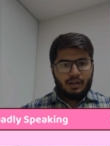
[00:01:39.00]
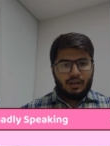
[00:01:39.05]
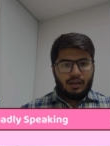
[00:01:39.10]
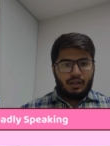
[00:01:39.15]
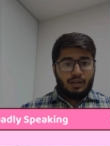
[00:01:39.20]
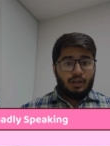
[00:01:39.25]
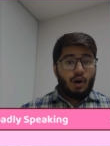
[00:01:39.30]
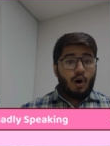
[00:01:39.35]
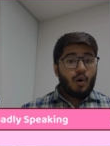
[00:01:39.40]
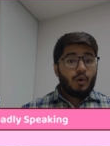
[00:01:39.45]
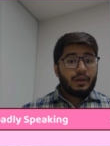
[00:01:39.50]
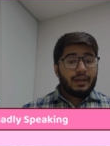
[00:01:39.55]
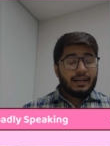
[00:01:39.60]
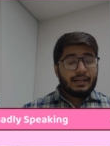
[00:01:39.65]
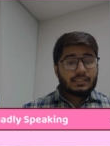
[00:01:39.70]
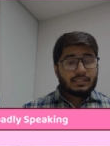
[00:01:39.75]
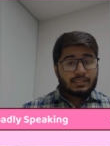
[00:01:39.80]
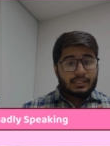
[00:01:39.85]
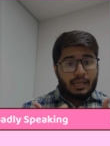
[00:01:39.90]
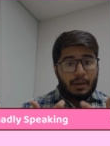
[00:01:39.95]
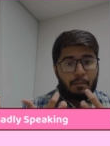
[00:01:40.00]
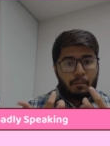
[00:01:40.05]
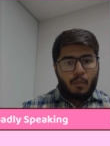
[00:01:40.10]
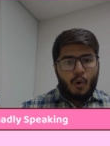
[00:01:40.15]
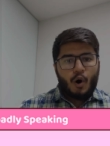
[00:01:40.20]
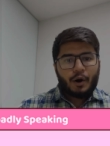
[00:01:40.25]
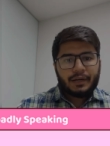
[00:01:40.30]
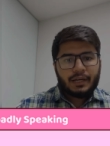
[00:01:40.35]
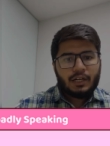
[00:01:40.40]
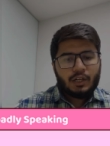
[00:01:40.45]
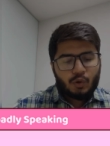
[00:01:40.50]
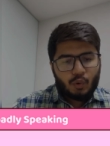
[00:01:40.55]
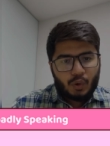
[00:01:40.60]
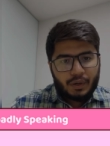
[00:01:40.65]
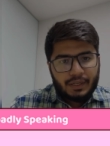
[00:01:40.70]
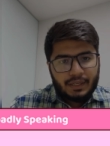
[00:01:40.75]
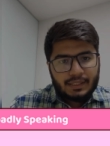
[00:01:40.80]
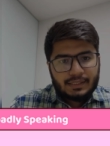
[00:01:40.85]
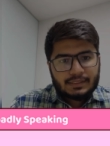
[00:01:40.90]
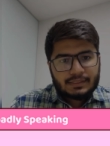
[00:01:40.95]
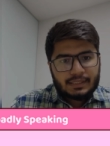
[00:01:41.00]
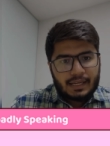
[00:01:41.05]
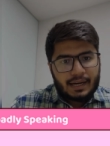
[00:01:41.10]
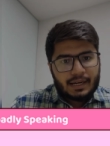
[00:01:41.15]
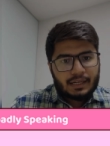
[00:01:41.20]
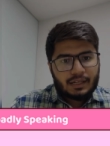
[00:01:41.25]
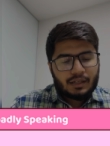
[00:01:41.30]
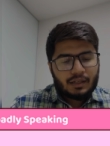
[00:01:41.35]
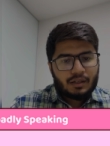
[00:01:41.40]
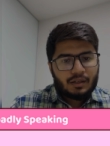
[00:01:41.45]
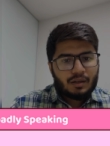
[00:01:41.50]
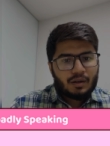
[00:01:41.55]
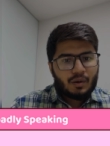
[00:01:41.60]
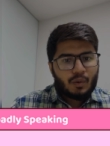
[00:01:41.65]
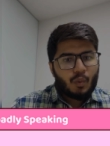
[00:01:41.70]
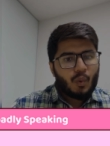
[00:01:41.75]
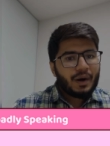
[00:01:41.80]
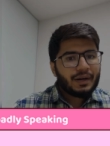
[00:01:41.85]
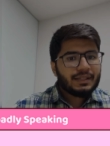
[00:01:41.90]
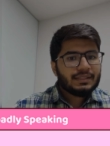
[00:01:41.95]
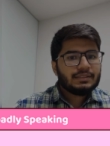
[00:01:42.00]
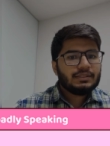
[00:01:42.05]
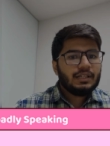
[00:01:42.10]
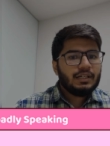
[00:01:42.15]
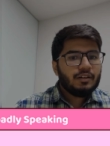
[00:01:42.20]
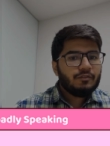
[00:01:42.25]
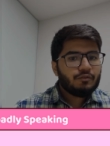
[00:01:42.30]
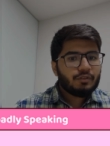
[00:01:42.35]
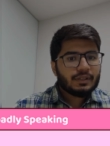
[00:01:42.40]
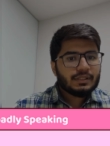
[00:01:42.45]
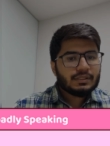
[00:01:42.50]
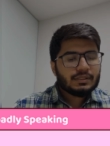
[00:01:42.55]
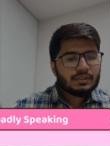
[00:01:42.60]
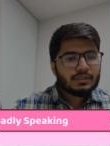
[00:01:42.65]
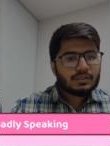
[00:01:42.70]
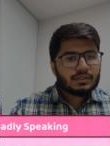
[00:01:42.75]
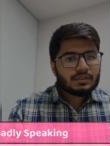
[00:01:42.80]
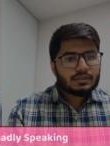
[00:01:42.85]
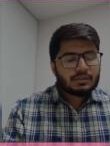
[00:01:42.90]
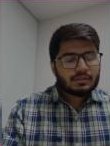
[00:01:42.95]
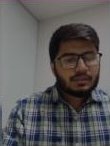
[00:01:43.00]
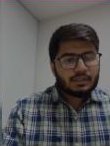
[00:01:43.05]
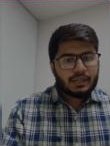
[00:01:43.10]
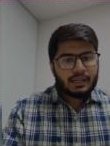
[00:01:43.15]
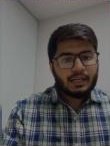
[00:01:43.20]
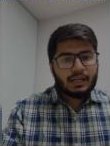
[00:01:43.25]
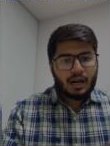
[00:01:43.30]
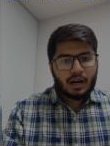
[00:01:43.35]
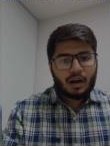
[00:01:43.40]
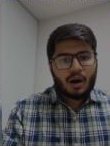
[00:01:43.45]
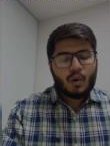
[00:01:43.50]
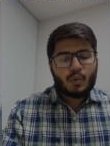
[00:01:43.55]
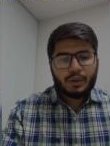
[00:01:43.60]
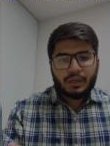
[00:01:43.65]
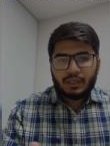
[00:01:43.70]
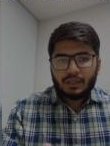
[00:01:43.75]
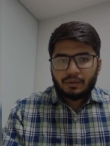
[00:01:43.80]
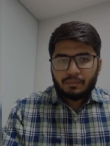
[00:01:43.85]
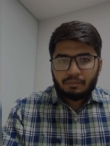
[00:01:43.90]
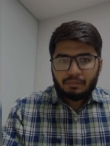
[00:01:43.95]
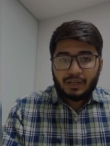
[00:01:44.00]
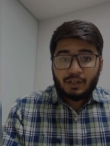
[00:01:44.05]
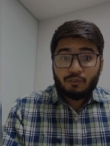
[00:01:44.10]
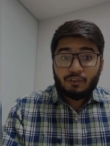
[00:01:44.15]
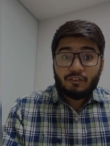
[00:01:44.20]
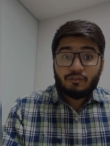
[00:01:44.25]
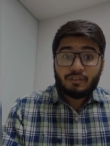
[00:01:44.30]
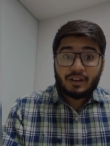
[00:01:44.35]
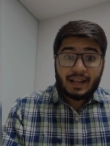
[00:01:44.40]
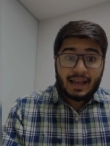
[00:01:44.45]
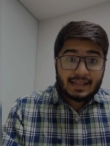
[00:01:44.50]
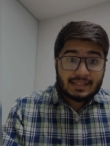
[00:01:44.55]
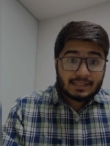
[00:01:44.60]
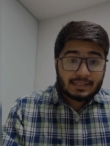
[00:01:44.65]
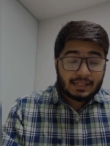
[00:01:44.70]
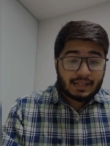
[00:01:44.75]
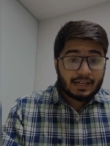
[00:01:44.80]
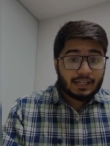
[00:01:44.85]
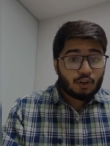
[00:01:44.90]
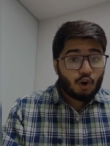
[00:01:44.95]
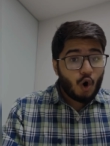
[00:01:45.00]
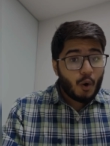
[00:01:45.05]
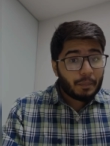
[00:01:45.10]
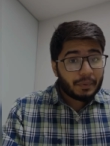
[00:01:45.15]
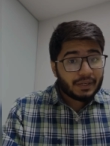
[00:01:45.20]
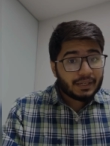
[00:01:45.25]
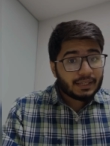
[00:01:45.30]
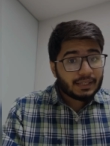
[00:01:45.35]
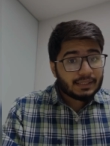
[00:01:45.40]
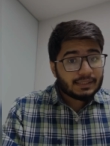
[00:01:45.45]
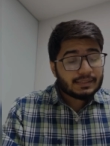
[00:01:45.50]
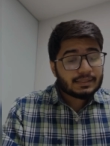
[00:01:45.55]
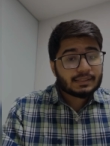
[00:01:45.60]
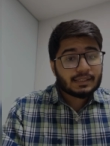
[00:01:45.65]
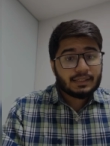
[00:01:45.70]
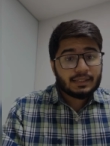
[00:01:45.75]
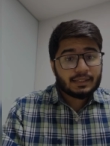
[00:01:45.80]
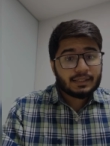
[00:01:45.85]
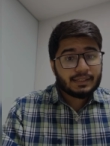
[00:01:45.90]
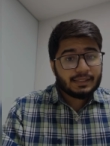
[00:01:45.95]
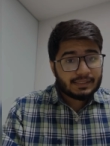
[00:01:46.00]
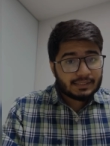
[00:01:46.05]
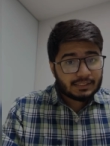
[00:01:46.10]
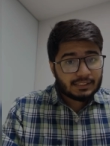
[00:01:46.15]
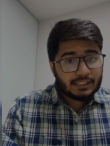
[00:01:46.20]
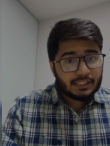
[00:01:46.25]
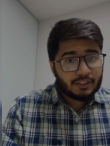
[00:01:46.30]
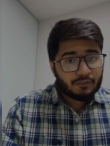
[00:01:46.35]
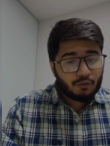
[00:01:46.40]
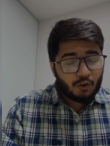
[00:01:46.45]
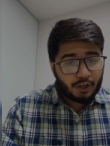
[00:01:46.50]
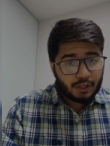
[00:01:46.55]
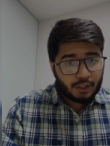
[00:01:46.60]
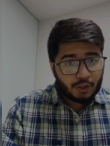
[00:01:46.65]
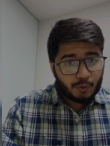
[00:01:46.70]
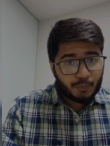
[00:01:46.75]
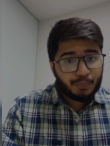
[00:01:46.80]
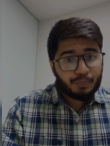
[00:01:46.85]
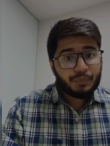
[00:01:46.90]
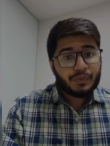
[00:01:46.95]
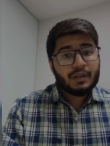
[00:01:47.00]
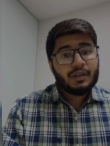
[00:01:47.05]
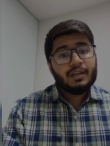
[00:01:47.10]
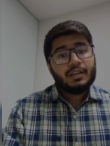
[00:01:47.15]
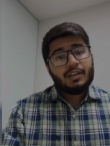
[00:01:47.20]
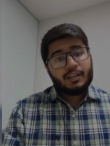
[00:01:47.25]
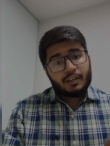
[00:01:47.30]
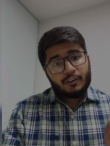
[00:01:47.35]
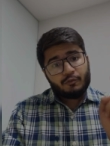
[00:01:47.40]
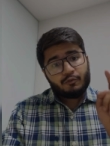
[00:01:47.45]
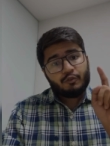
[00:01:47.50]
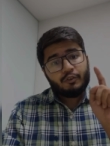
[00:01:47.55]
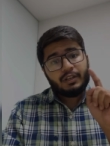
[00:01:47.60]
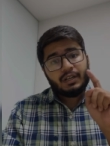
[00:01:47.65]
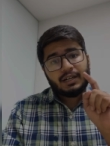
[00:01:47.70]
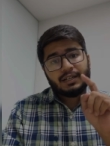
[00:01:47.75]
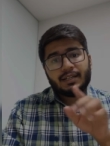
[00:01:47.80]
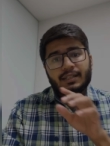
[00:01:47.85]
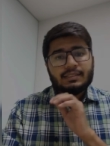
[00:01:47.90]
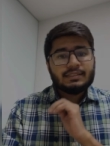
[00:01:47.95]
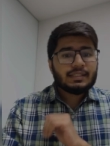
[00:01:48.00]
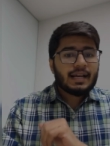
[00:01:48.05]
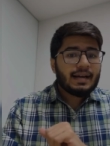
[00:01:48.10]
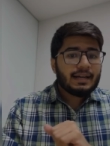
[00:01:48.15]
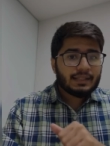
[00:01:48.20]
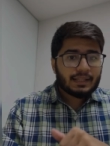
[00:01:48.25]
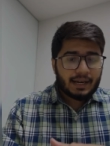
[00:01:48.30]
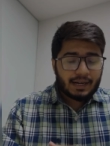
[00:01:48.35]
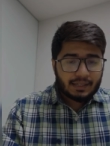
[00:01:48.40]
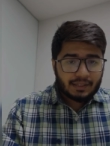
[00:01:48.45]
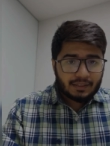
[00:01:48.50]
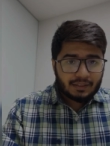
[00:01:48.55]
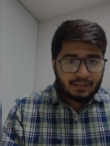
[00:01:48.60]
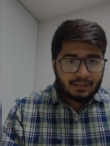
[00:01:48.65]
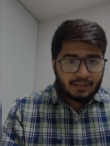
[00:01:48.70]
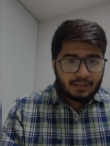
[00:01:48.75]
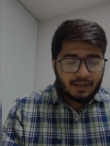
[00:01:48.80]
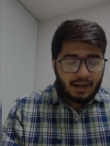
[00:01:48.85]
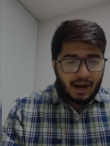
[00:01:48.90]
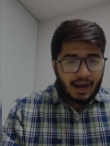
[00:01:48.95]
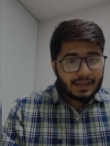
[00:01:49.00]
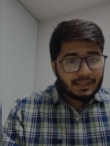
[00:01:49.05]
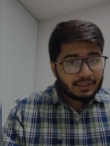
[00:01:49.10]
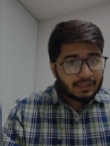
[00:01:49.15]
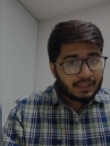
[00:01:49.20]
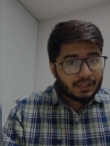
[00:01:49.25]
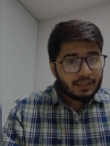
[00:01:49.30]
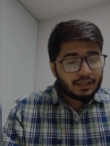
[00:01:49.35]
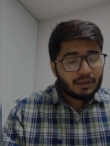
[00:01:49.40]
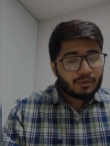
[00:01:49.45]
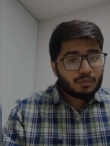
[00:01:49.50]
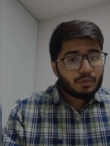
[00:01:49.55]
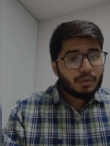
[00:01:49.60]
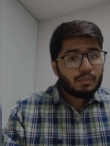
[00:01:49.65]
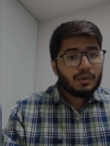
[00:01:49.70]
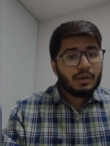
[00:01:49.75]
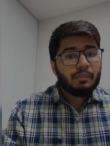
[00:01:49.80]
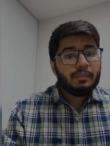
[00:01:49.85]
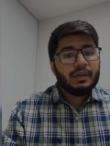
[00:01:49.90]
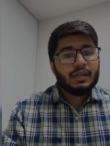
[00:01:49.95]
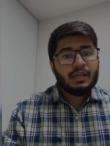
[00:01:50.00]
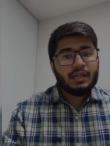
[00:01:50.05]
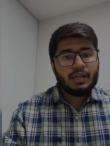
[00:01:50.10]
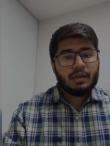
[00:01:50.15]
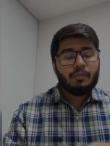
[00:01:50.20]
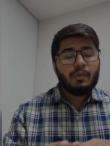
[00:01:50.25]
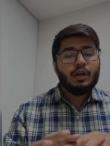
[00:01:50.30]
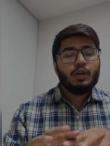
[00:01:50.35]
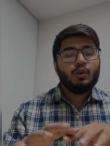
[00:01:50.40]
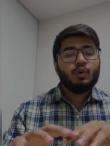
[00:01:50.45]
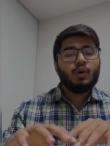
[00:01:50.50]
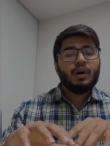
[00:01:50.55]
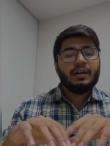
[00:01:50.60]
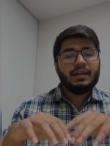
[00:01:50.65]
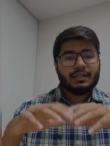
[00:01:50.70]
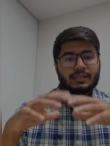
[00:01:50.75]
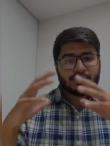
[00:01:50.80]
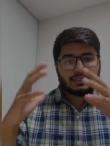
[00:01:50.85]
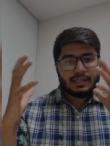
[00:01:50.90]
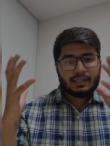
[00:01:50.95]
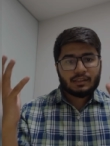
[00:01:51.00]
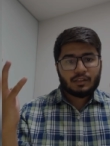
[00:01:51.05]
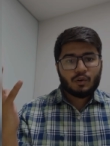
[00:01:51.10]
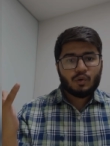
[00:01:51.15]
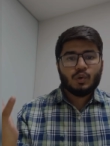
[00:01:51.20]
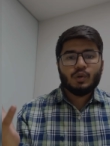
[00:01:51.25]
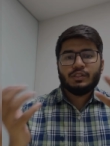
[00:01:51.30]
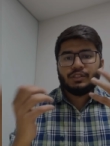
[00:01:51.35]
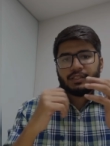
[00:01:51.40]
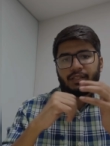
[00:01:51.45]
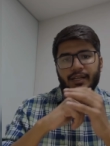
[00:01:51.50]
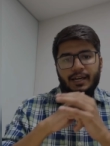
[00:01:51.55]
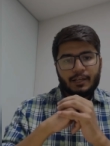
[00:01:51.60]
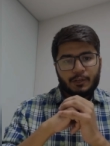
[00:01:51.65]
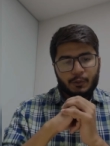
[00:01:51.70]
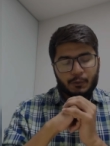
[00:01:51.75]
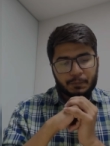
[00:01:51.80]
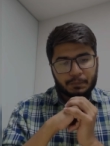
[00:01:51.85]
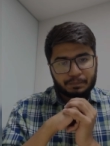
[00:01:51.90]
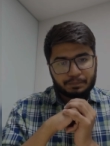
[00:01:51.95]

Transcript: Now it's important to understand what is the difference in accounting between finance and operating lease under ASC 842. If we understand that, I think we will be able to understand the whole scenario.